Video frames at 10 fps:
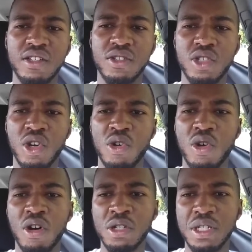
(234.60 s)
So
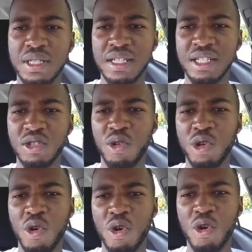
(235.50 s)
consciousness, or
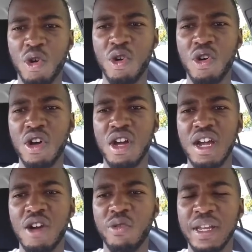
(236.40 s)
your
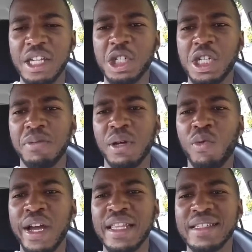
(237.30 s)
relationship with
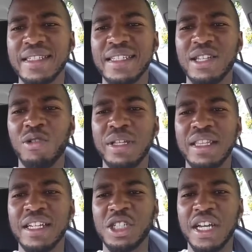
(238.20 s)
awareness, is the only
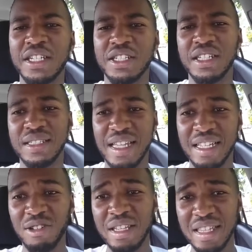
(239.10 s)
thing that changes, is the
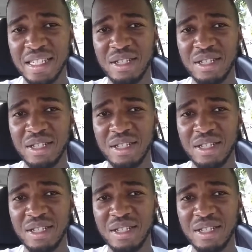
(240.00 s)
only thing